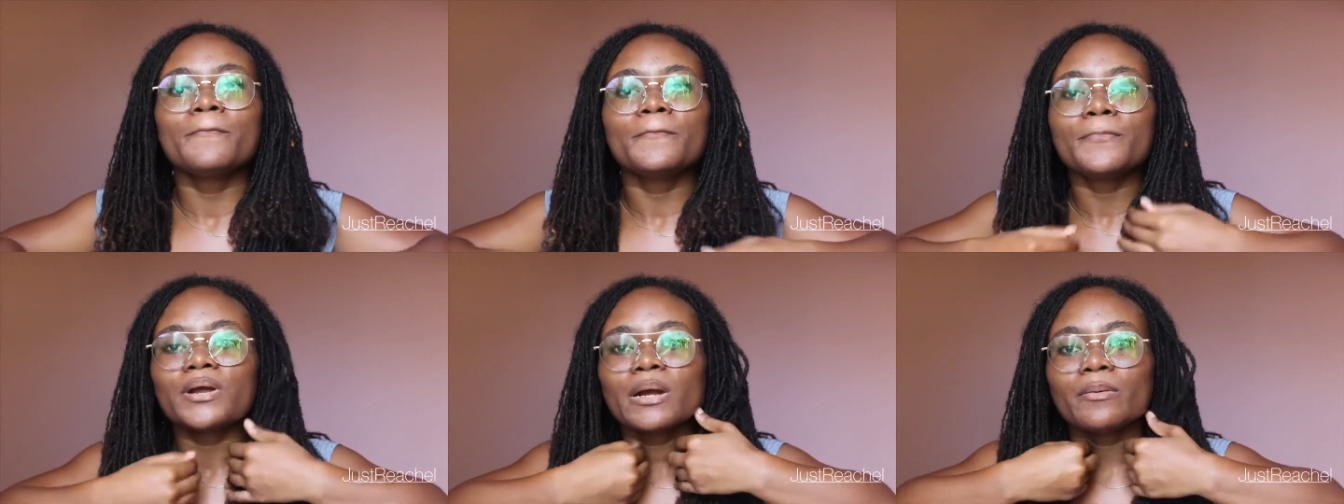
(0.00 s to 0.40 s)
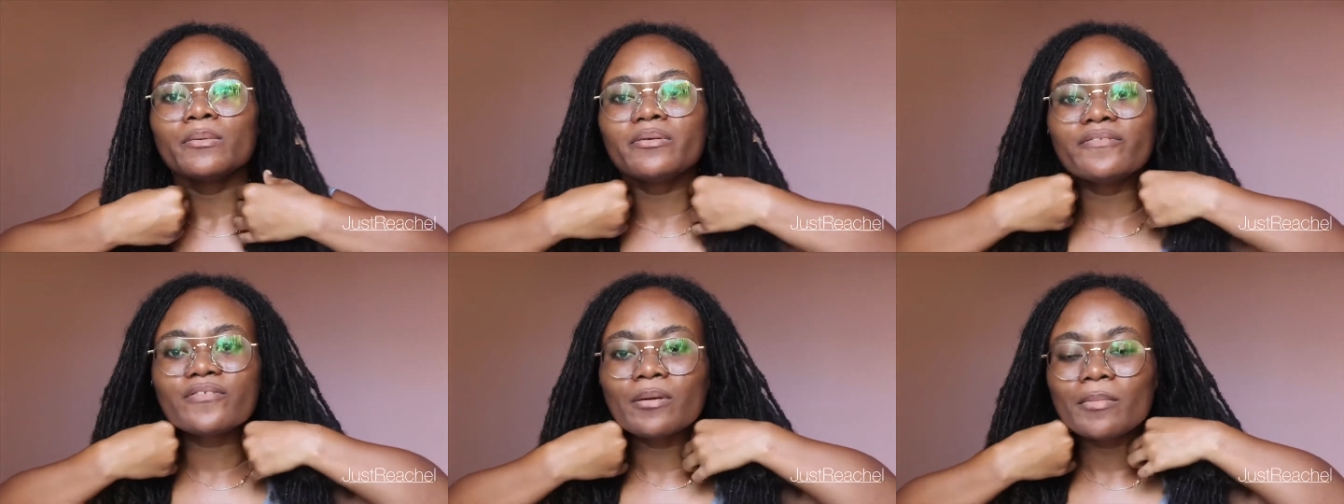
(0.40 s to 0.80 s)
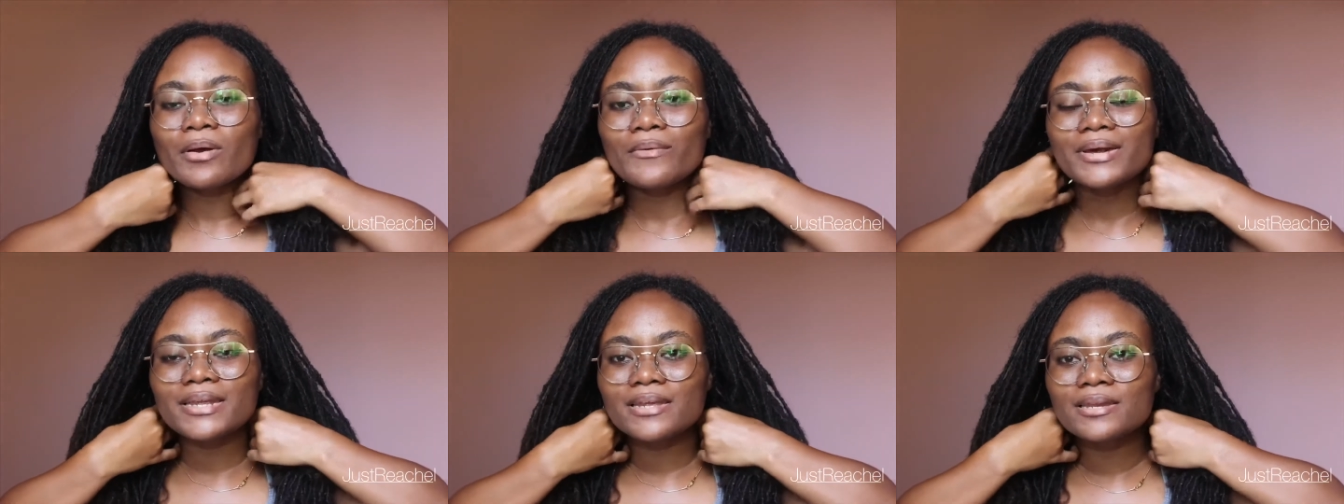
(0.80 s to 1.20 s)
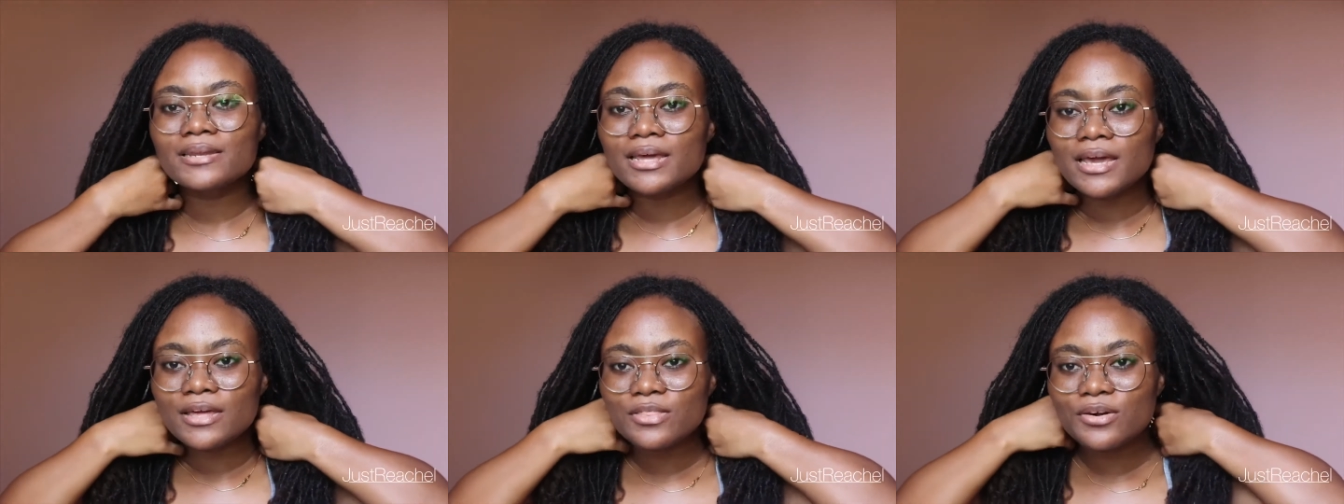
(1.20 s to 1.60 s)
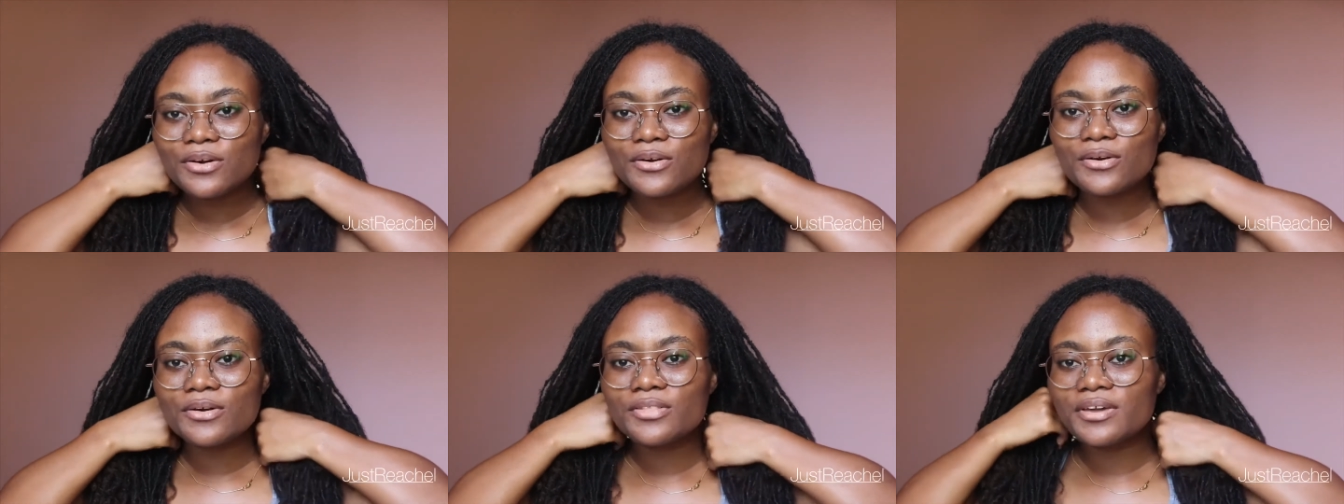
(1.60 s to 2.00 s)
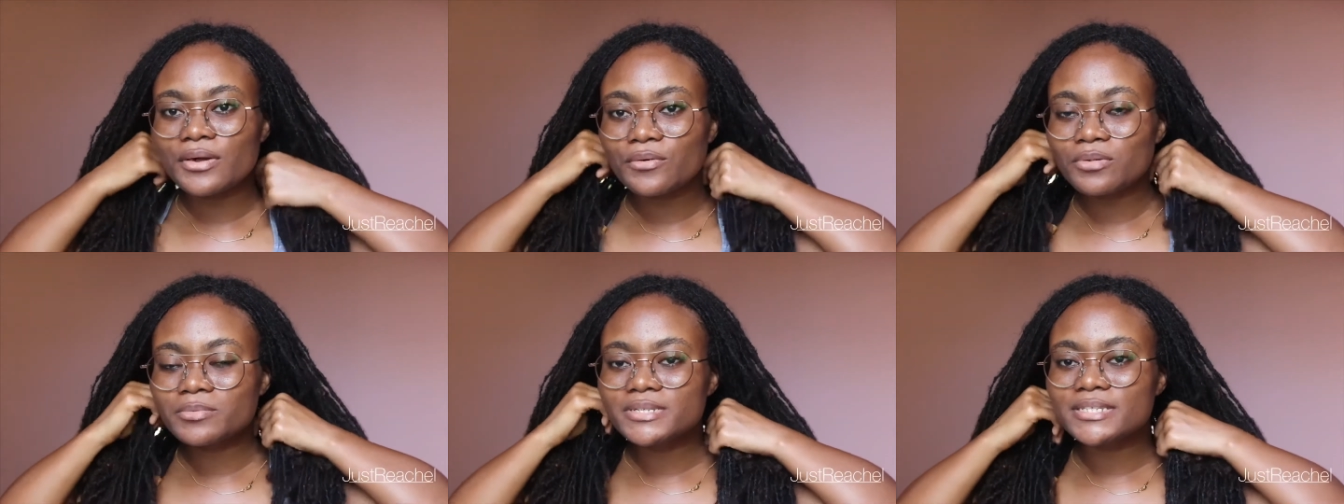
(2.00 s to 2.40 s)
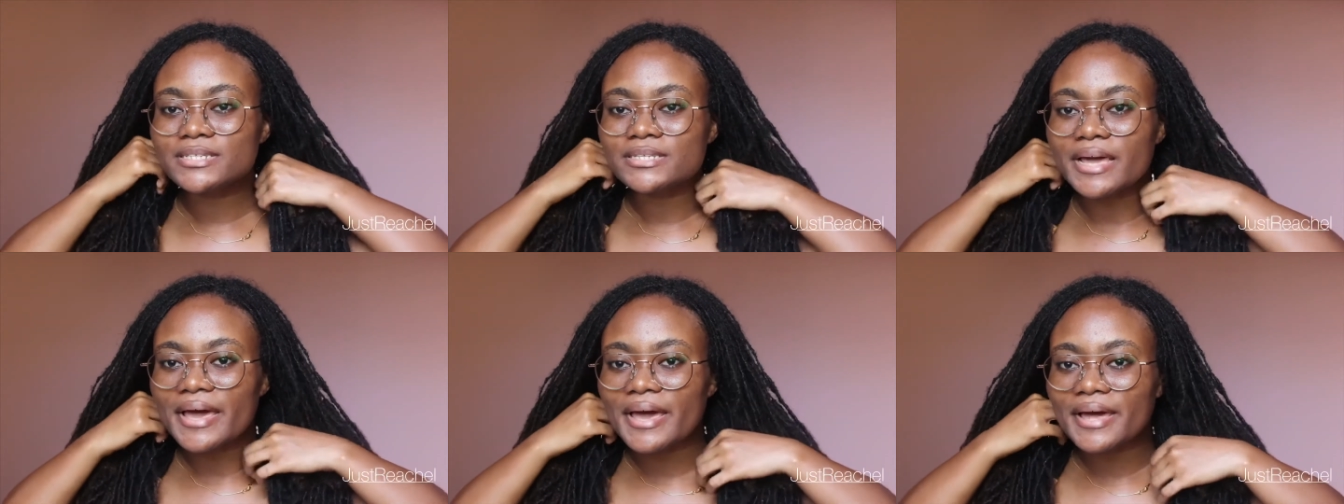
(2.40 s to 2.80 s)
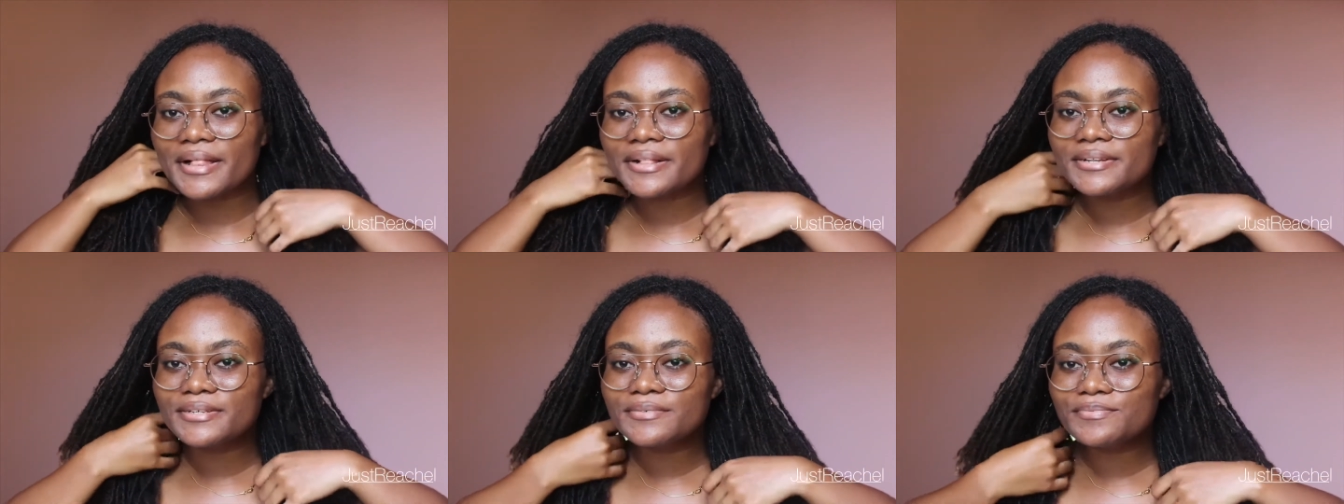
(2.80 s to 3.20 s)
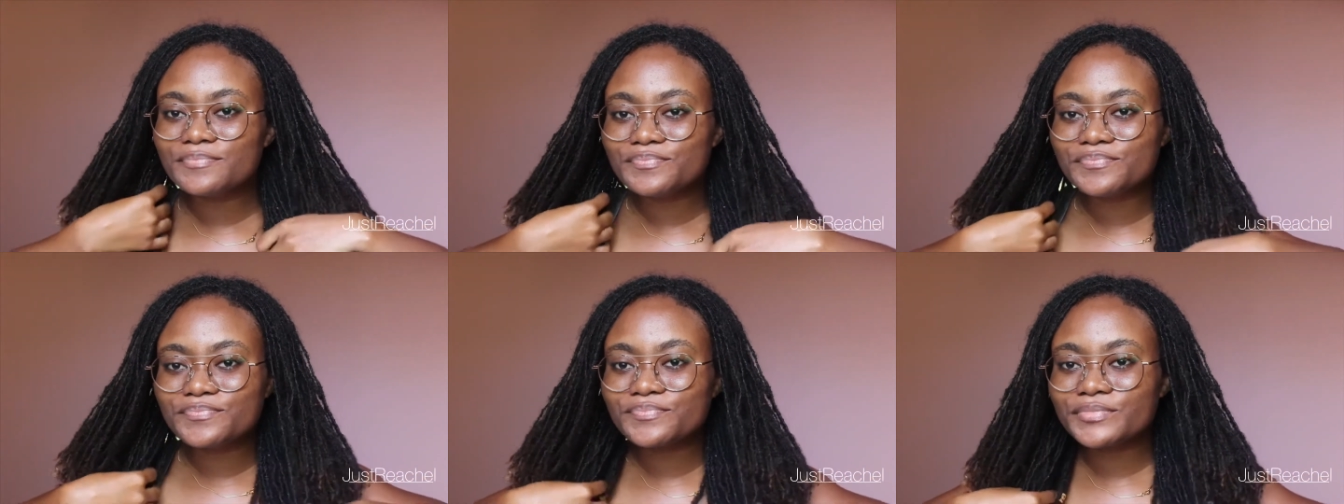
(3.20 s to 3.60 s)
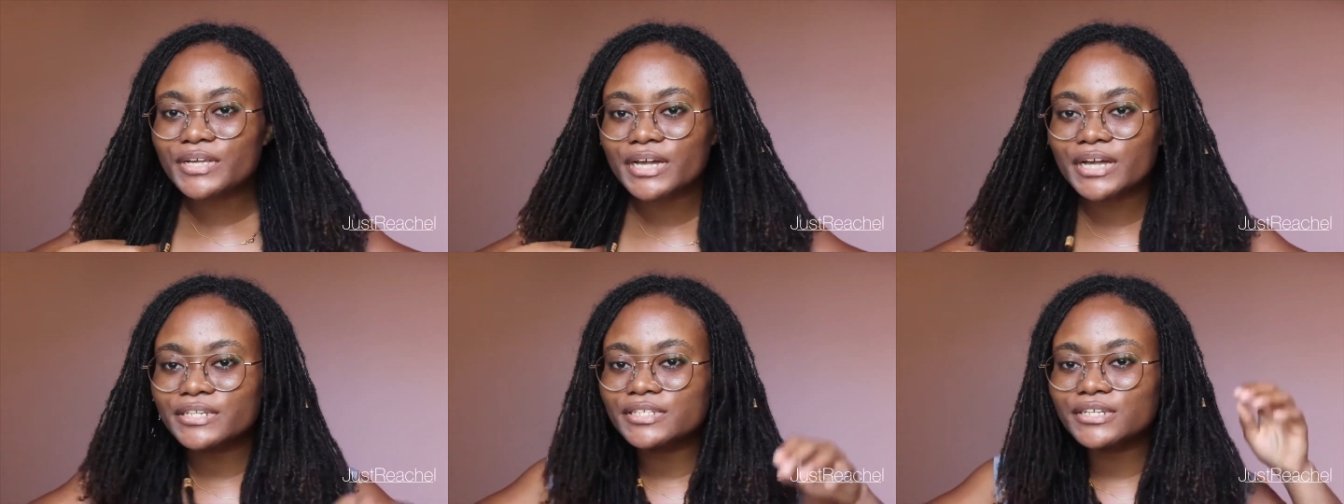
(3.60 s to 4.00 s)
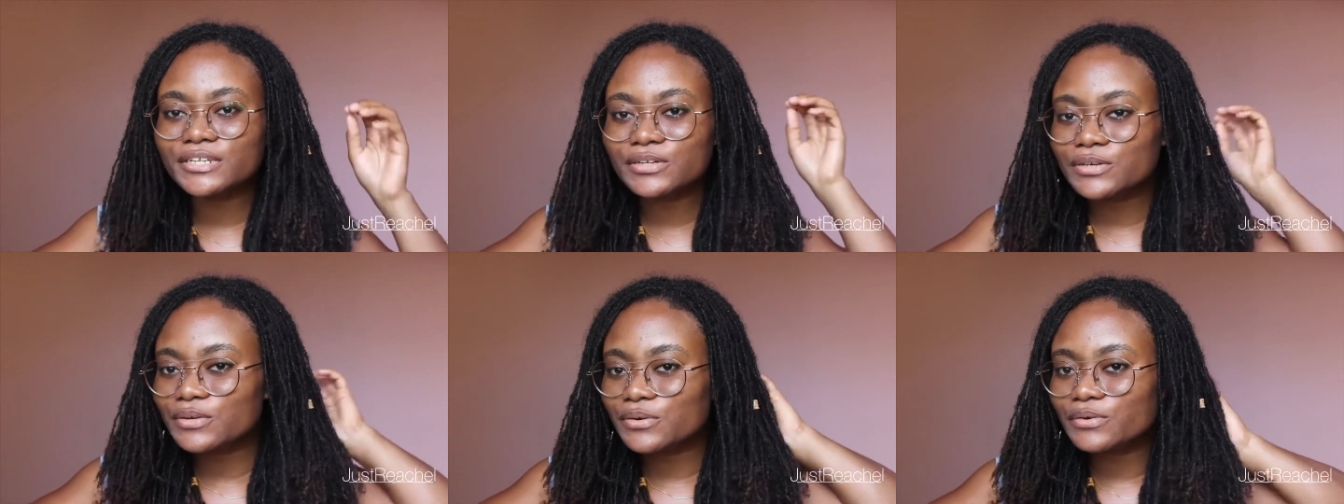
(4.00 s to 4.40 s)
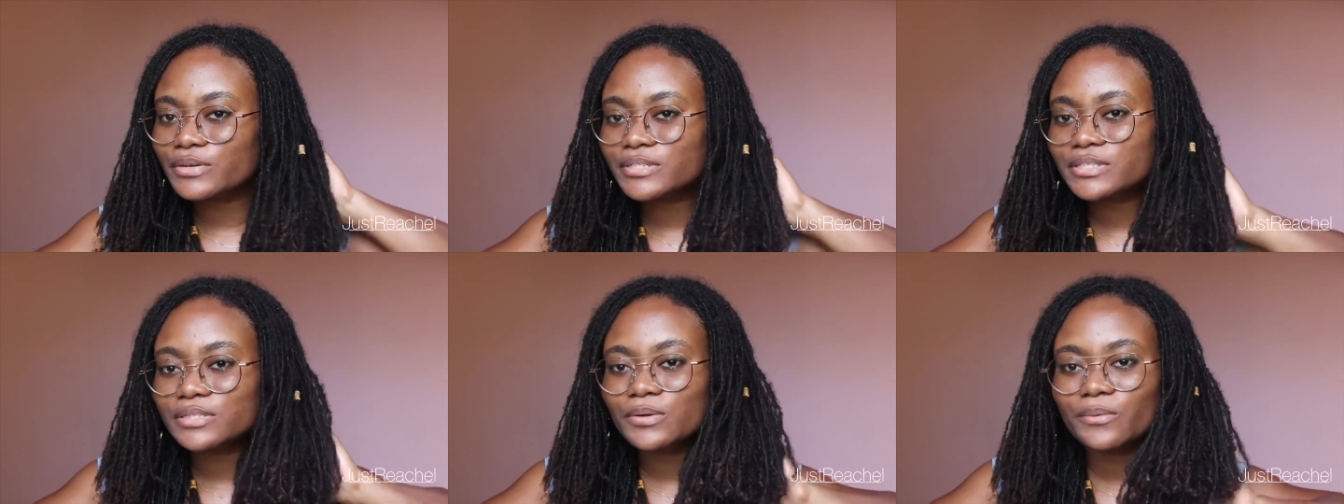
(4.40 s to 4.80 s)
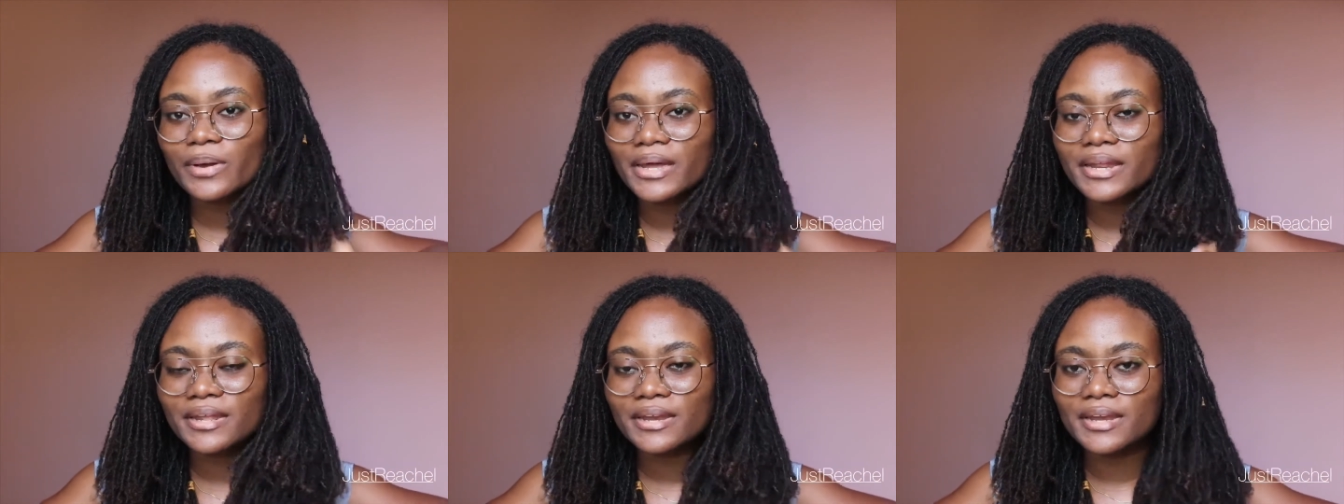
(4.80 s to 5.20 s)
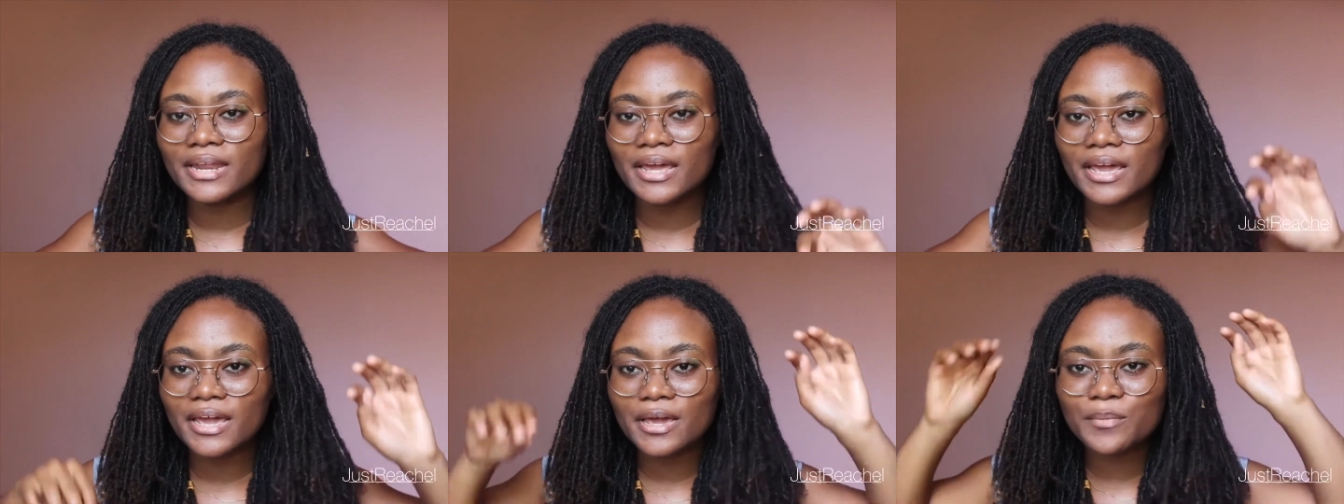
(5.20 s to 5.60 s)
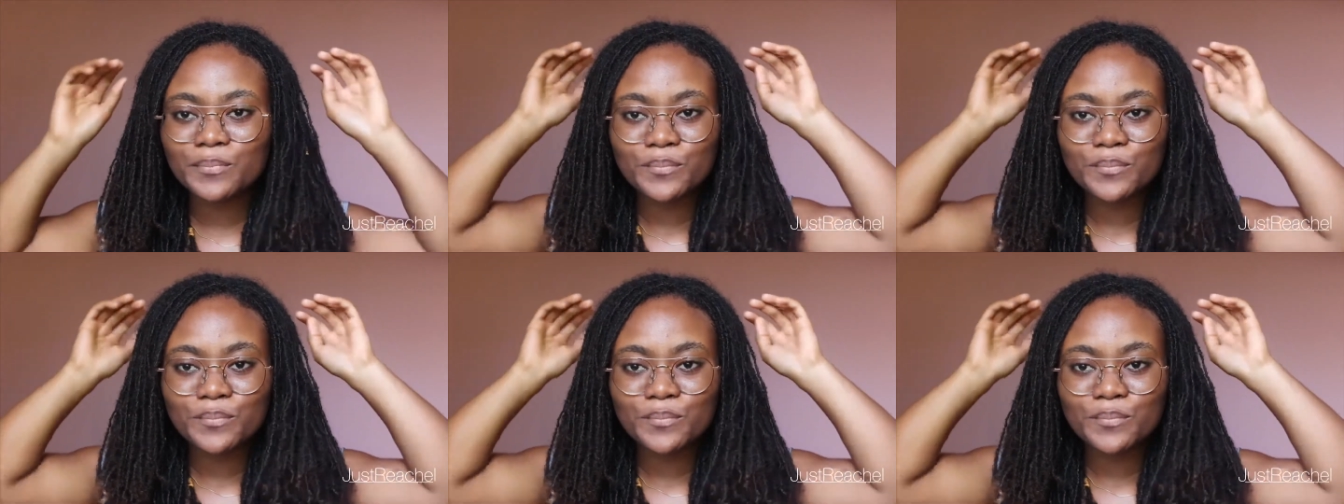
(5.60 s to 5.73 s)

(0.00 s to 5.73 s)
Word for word: Probably for my wedding day though, they will be styled. Because, you know, it's the wedding day.